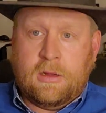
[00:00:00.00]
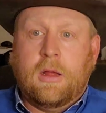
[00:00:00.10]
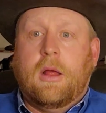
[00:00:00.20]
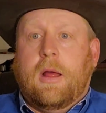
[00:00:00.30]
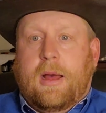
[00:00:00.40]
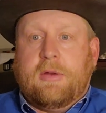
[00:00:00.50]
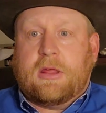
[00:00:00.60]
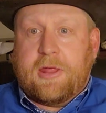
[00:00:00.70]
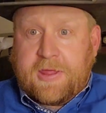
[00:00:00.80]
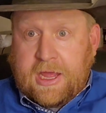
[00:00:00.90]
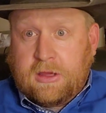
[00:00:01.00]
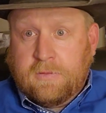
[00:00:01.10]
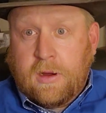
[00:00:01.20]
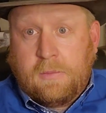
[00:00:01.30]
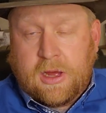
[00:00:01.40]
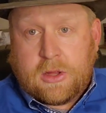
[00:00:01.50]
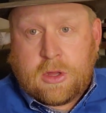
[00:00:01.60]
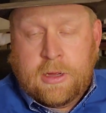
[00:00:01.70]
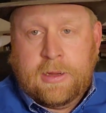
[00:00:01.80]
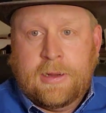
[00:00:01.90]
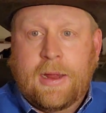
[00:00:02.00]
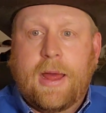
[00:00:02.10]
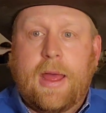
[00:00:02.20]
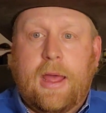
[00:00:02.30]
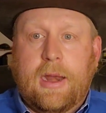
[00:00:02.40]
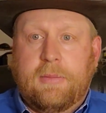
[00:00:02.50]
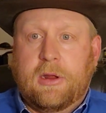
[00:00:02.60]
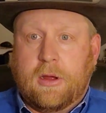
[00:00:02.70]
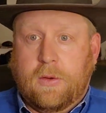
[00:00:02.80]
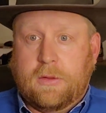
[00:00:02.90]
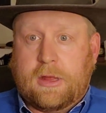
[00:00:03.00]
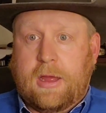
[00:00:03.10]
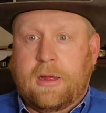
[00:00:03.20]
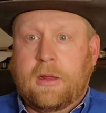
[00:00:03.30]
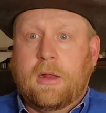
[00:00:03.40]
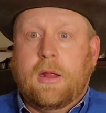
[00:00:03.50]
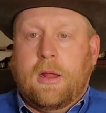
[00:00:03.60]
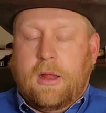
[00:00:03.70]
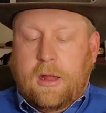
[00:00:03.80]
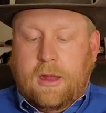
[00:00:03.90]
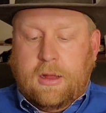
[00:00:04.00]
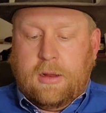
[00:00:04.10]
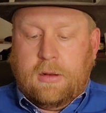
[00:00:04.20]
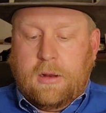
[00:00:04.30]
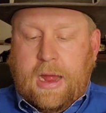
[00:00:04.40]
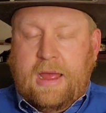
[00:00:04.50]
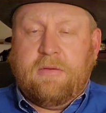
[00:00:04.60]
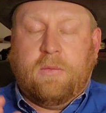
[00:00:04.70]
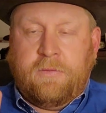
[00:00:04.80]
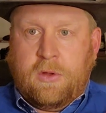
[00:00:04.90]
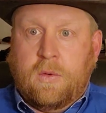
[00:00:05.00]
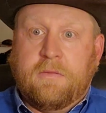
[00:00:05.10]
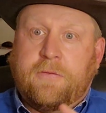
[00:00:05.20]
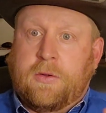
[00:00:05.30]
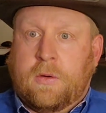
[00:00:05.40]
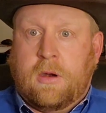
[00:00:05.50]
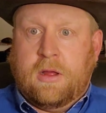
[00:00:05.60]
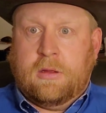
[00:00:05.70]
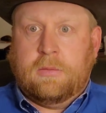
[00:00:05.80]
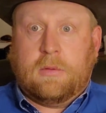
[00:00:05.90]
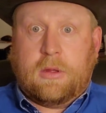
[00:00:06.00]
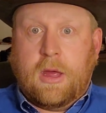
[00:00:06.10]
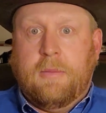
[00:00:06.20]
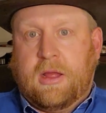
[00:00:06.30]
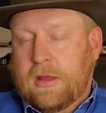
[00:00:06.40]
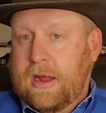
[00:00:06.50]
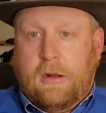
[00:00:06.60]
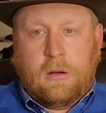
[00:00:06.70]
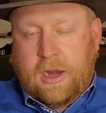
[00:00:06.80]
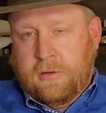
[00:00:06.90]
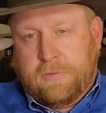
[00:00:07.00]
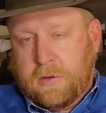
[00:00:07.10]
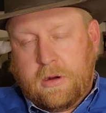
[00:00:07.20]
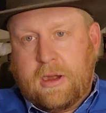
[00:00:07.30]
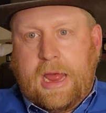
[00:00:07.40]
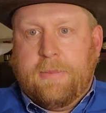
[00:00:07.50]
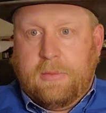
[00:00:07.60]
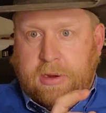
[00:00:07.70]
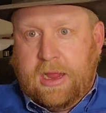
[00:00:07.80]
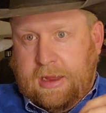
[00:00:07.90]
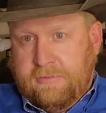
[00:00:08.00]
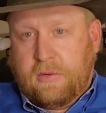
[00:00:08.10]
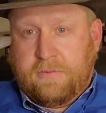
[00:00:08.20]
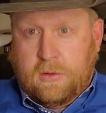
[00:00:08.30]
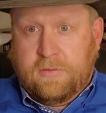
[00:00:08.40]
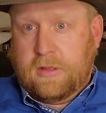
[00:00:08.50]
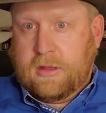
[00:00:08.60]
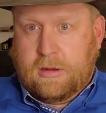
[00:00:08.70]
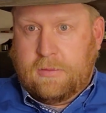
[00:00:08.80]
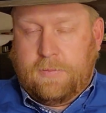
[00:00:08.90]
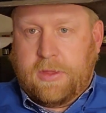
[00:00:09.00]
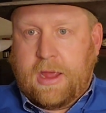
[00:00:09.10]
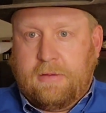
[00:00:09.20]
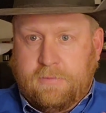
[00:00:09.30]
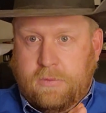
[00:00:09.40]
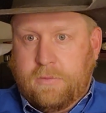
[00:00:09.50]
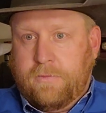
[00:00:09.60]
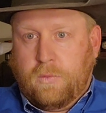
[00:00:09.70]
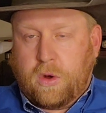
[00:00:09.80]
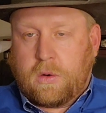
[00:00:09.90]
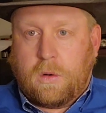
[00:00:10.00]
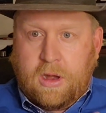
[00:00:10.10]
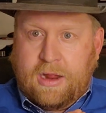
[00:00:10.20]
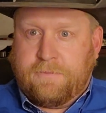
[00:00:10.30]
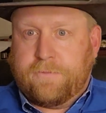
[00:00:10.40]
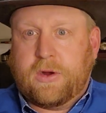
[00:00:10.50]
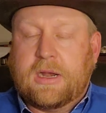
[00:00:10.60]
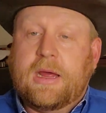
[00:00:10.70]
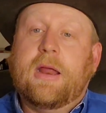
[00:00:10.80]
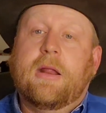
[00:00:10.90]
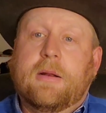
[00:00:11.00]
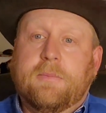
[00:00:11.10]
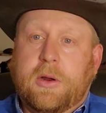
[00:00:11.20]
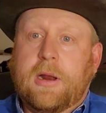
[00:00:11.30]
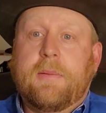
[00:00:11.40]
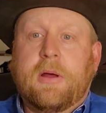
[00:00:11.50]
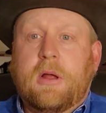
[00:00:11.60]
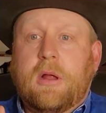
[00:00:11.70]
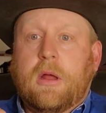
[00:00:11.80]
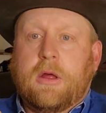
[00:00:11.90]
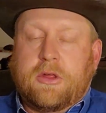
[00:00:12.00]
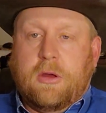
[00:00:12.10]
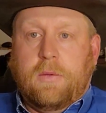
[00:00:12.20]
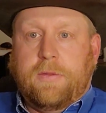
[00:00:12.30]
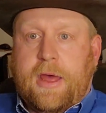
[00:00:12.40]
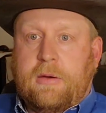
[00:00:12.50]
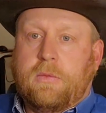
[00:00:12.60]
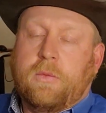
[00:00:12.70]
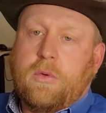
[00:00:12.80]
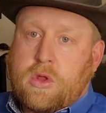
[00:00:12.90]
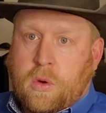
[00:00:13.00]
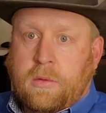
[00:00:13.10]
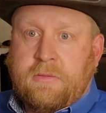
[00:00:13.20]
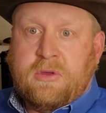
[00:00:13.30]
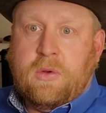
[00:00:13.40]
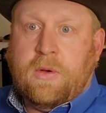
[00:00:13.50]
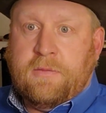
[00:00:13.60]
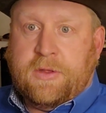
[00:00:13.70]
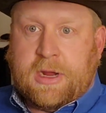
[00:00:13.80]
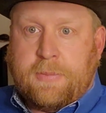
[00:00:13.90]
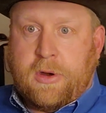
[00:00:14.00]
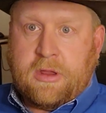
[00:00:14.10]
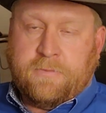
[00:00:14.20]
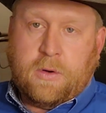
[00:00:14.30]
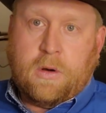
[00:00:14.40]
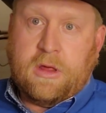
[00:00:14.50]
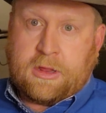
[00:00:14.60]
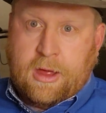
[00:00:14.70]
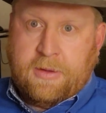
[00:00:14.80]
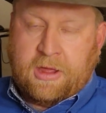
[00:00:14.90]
I'm going to say thank you very much, and I'm going to go say I have a review of Florida coming. I know Florida already happened, but I have a review of it that I recorded. I forgot to edit it and put it up. So that short review of the top runs at Florida is coming